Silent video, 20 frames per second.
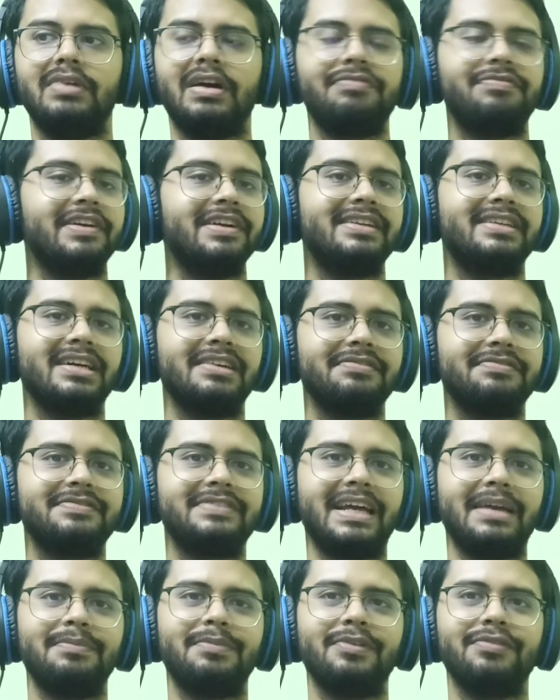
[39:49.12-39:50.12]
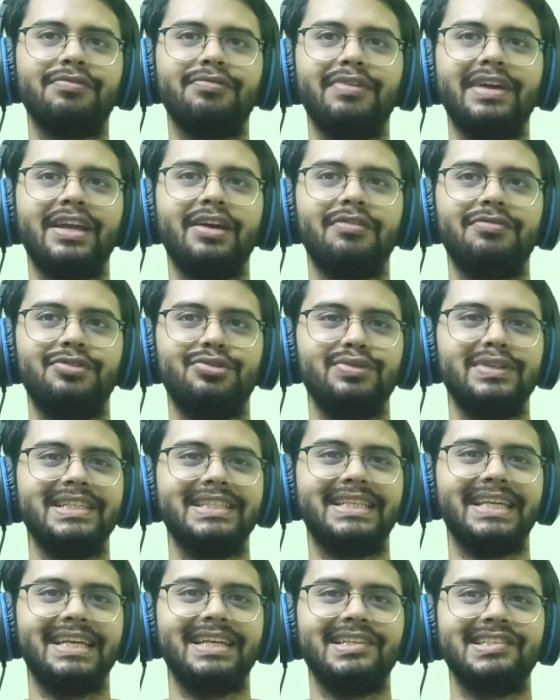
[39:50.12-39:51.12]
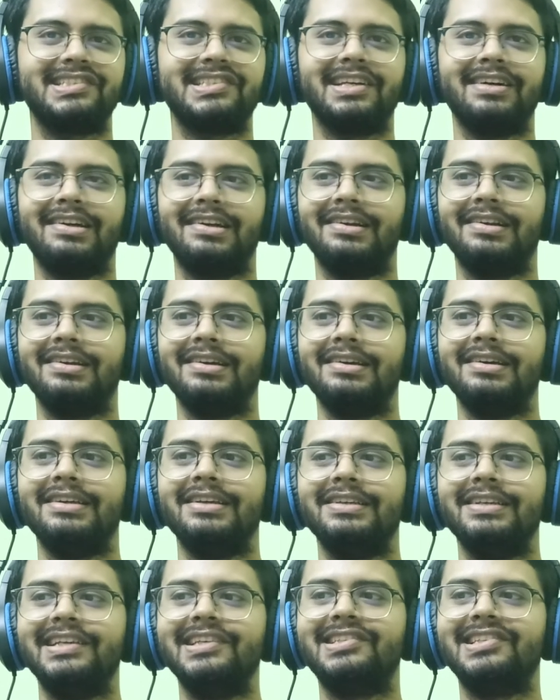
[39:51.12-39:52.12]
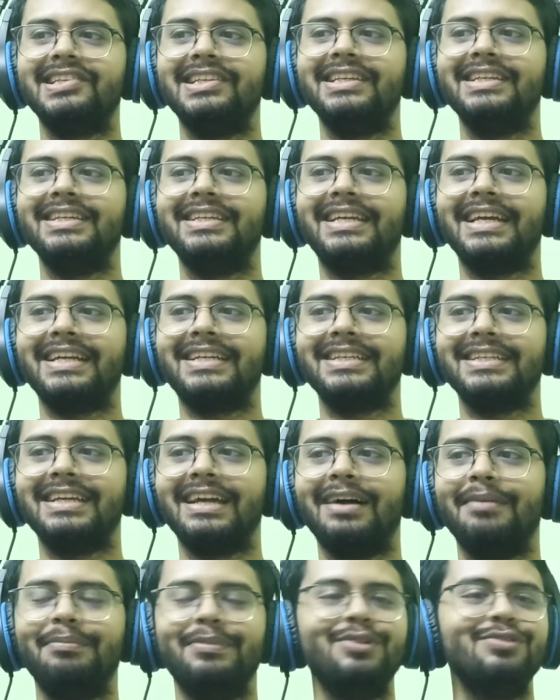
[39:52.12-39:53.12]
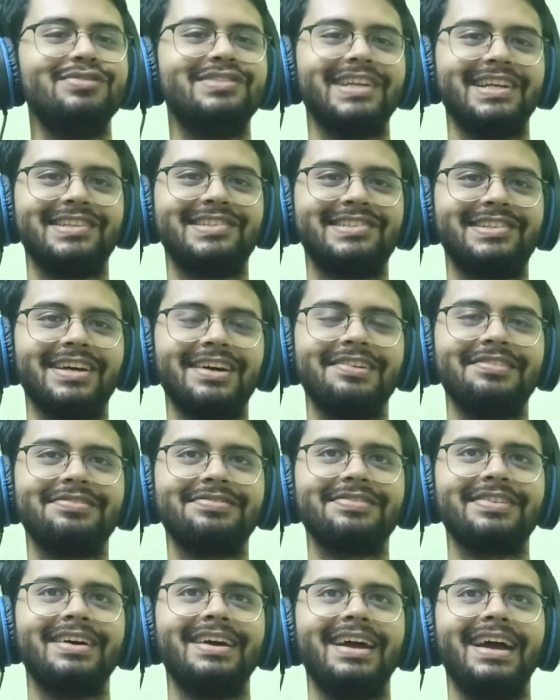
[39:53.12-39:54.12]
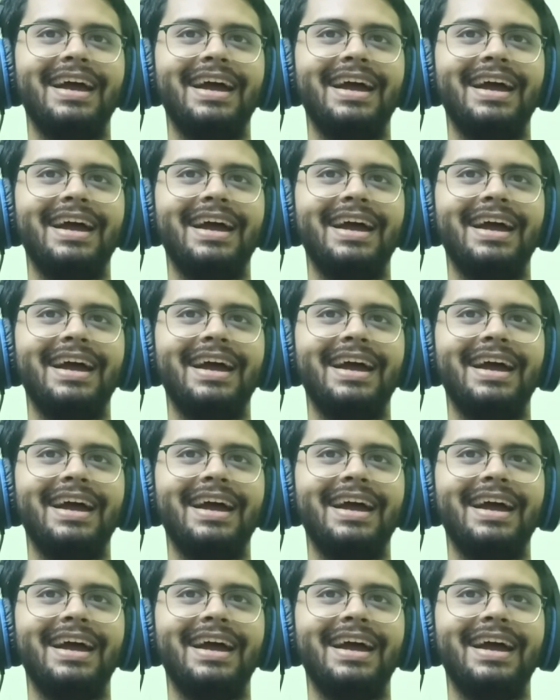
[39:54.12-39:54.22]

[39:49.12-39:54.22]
rough and tough type of way of doing things, her easily getting amused at stuff,